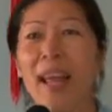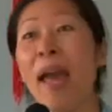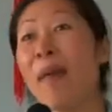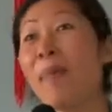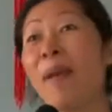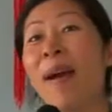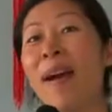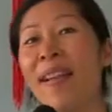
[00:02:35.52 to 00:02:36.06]

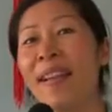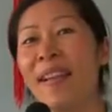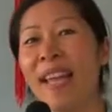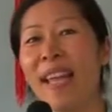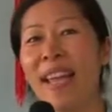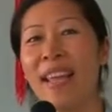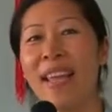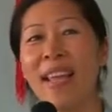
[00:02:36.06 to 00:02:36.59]
happy
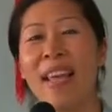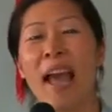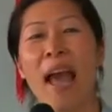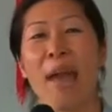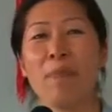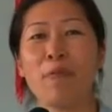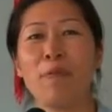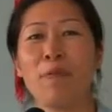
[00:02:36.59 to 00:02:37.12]
holiday.
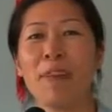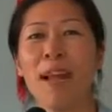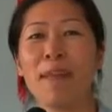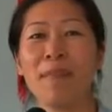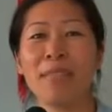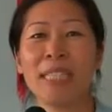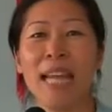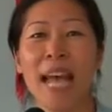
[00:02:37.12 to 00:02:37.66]
I'm
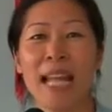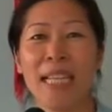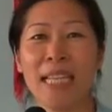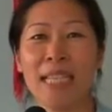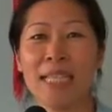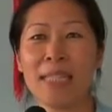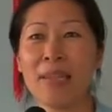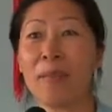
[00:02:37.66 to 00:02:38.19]
from
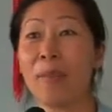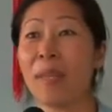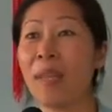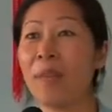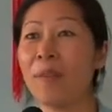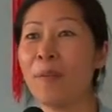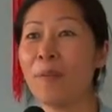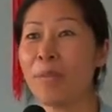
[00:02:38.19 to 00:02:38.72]
Chinese
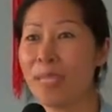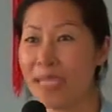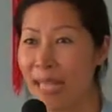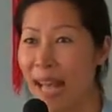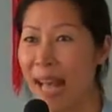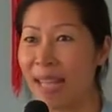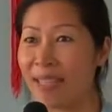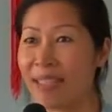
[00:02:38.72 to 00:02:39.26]
Boutique
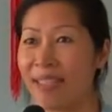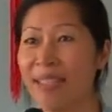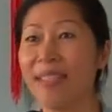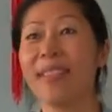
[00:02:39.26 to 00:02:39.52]
Massage.